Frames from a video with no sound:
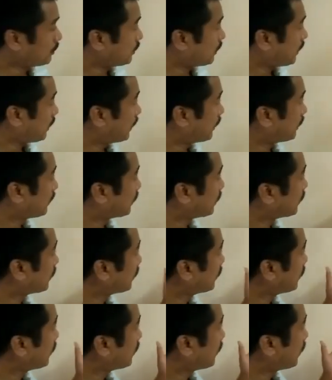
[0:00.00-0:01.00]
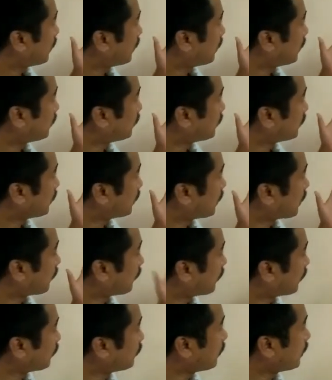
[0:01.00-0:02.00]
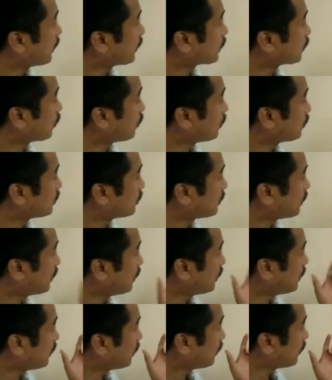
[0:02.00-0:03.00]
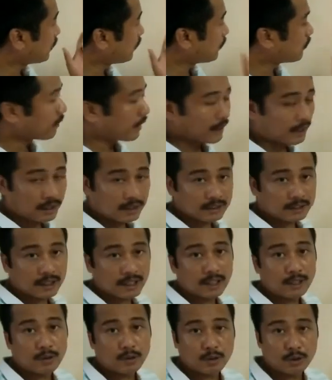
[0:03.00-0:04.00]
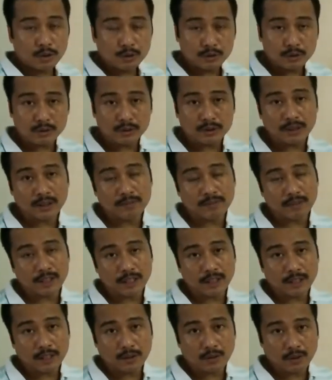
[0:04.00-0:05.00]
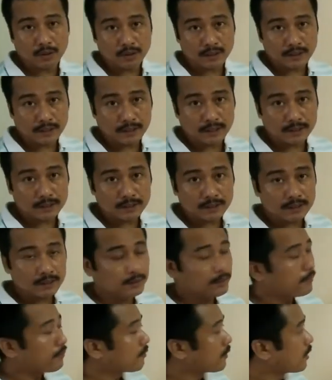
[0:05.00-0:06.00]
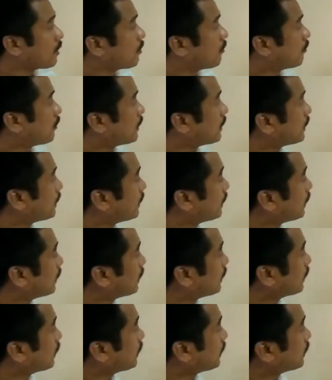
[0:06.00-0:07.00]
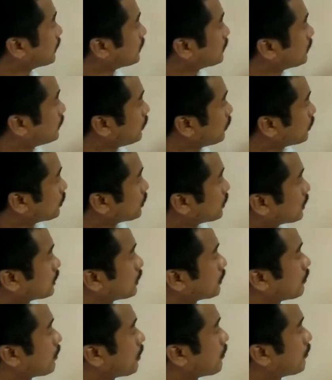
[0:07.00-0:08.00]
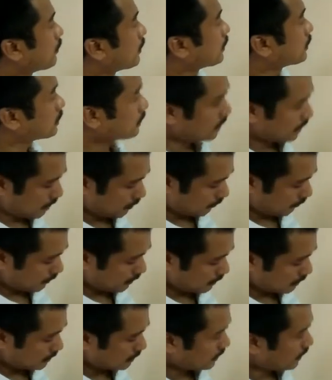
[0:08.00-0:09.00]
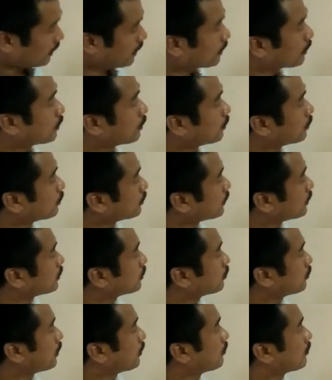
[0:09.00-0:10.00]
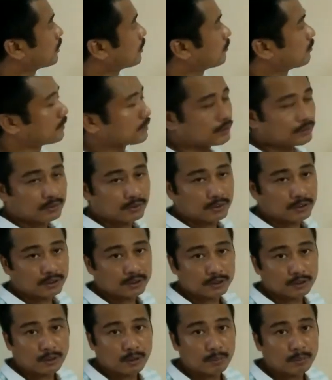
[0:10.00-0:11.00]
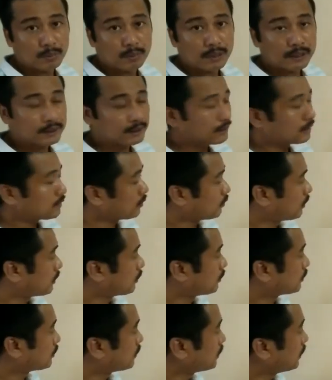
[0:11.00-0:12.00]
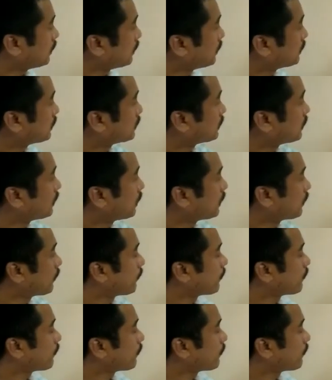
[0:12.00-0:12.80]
and the number of electrons in the metals are also same in all the cases, but the CO stretching vibration appears at different wave numbers for these complexes. What you see is the